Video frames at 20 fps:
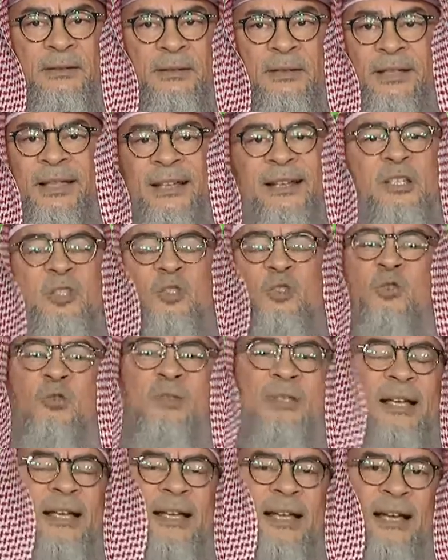there is no
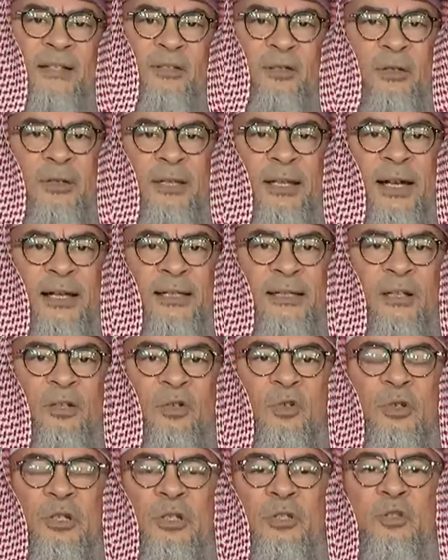zakat on that
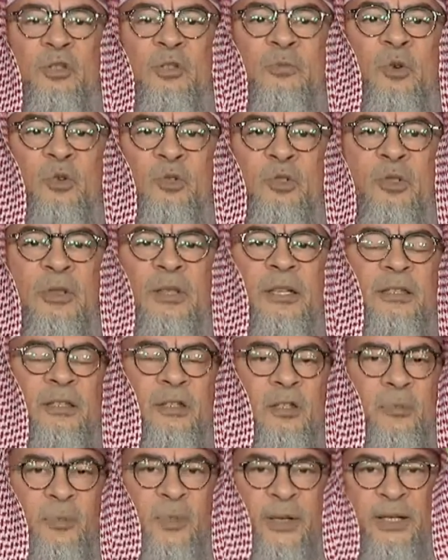according to the most
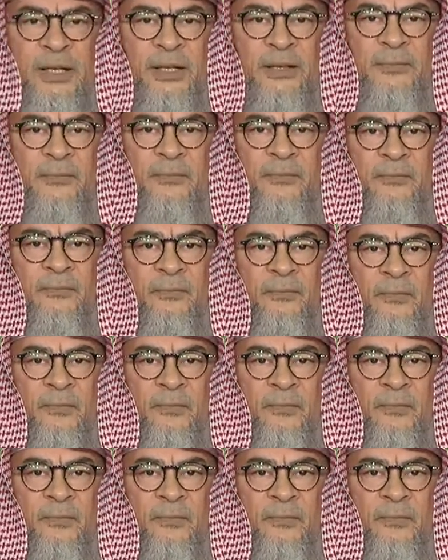authentic opinion.